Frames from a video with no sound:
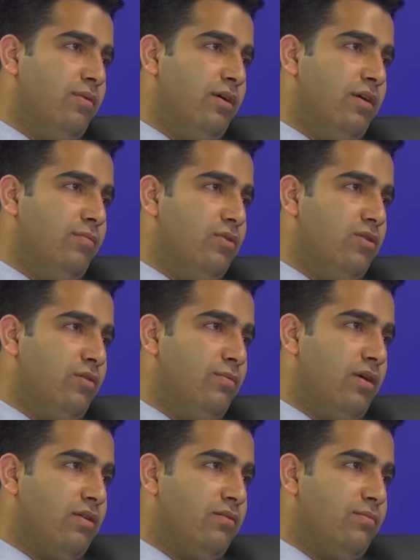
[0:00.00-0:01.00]
administered
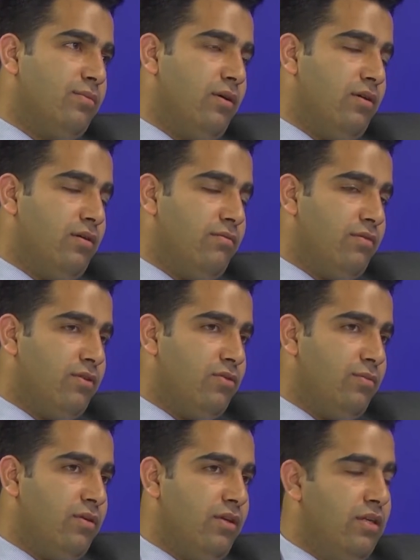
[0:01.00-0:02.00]
part of
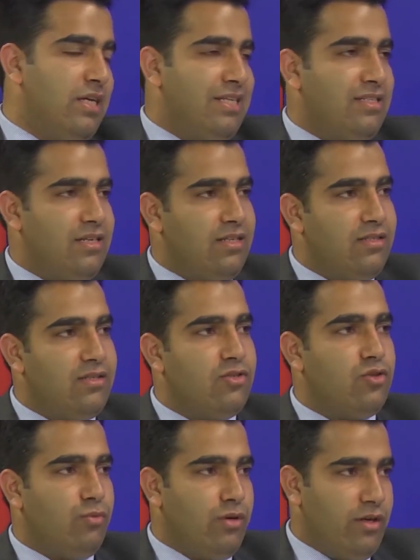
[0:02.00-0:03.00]
Kashmir. India says it
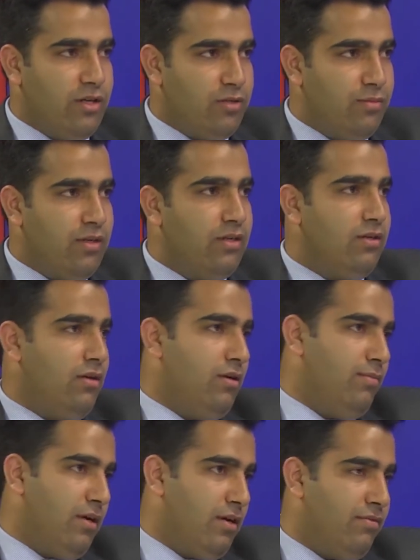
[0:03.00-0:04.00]
is Jammu and Kashmir,
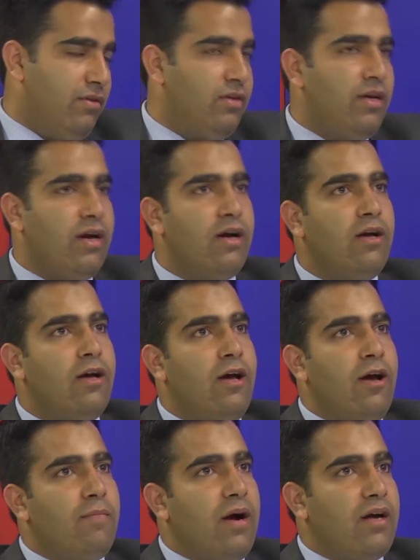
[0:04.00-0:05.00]
integral part of India.
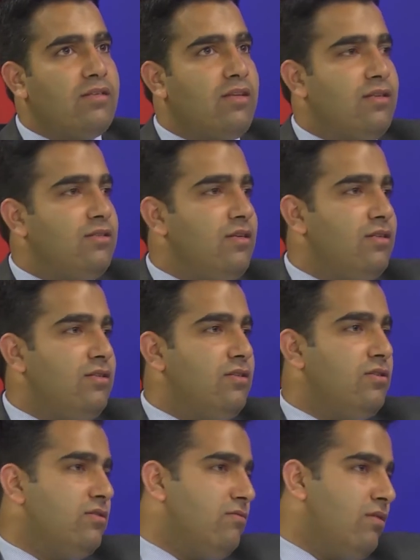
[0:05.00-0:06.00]
Pakistan says
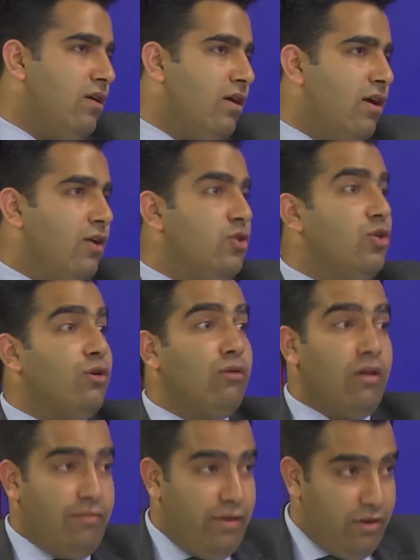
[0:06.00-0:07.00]
it is a
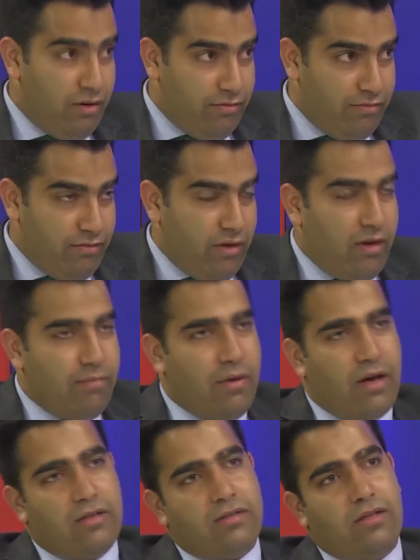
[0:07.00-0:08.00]
jugular vein of
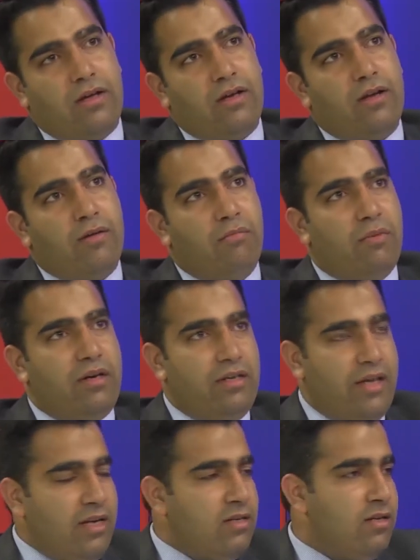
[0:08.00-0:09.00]
Pakistan. But
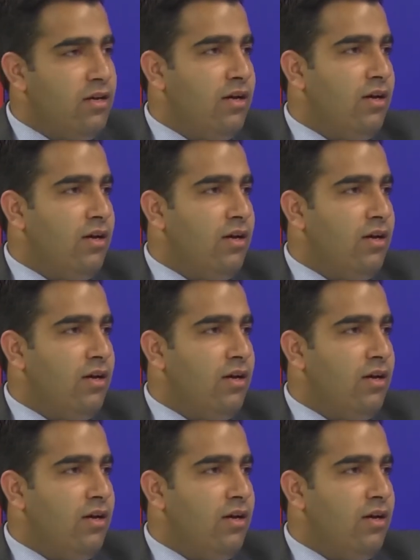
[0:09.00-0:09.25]
yet,